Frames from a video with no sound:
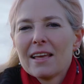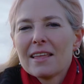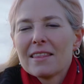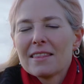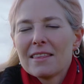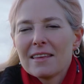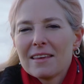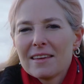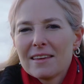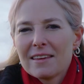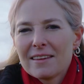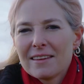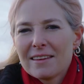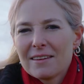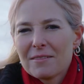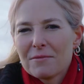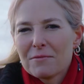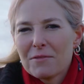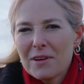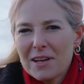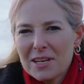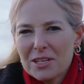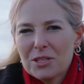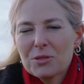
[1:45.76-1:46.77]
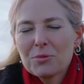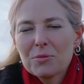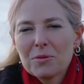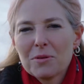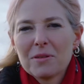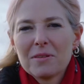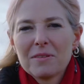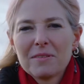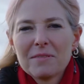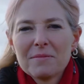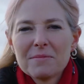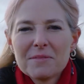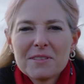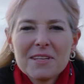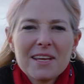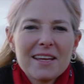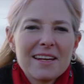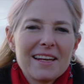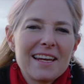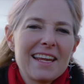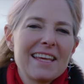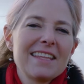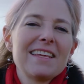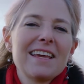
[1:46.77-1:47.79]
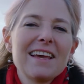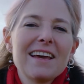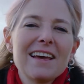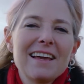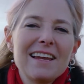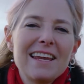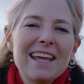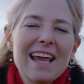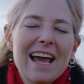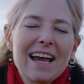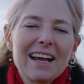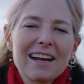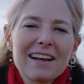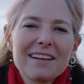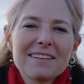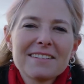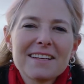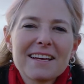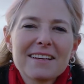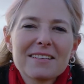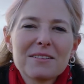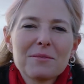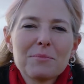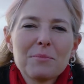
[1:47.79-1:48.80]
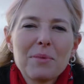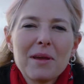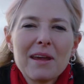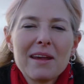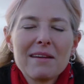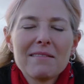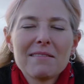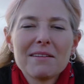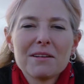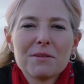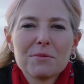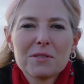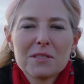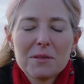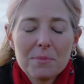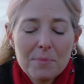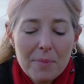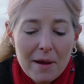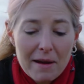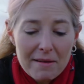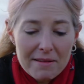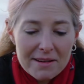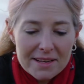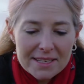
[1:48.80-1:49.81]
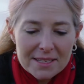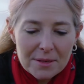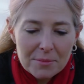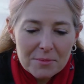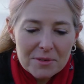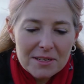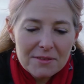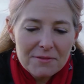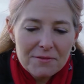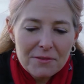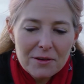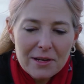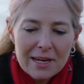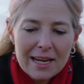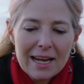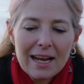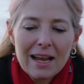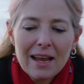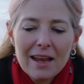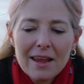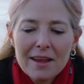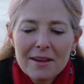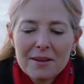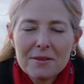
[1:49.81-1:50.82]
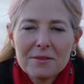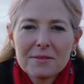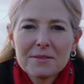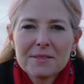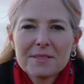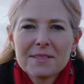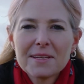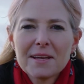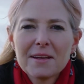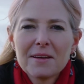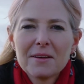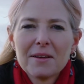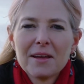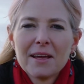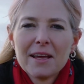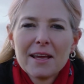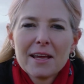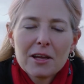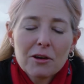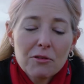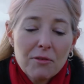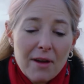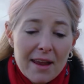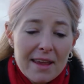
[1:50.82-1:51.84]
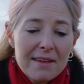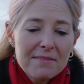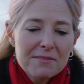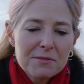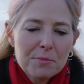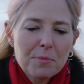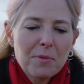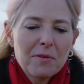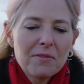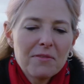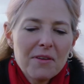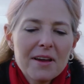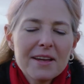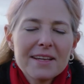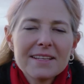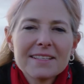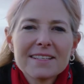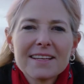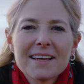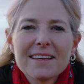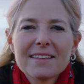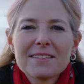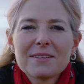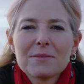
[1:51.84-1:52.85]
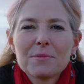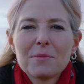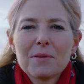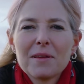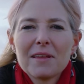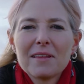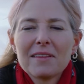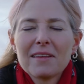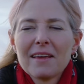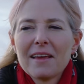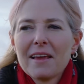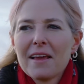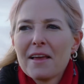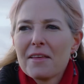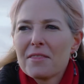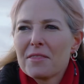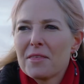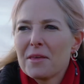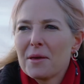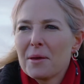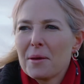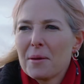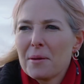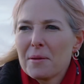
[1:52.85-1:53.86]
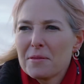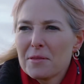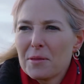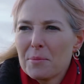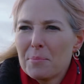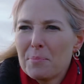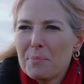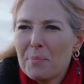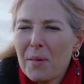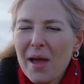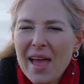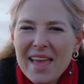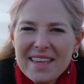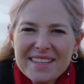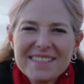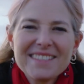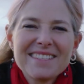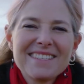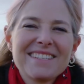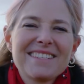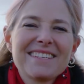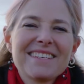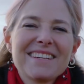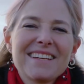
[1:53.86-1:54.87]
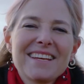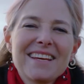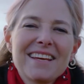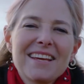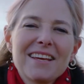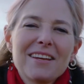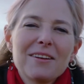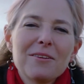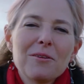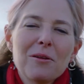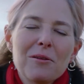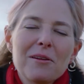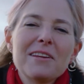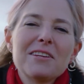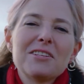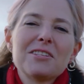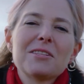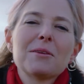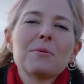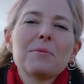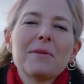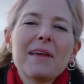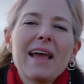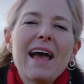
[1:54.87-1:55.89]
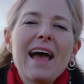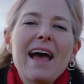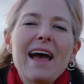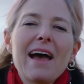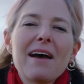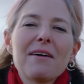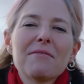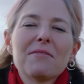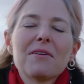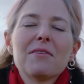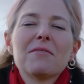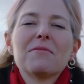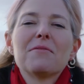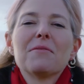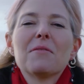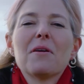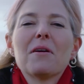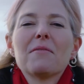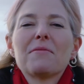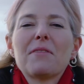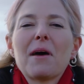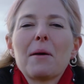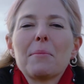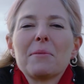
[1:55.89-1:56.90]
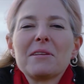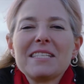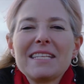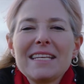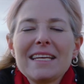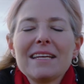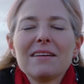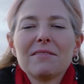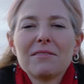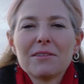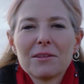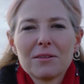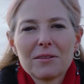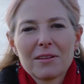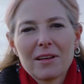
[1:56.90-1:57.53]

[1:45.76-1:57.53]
The ritual, certainly in the early Anglo Saxon period, was to bury somebody fully clothed. So graves provide us with the best knowledge that we have of that material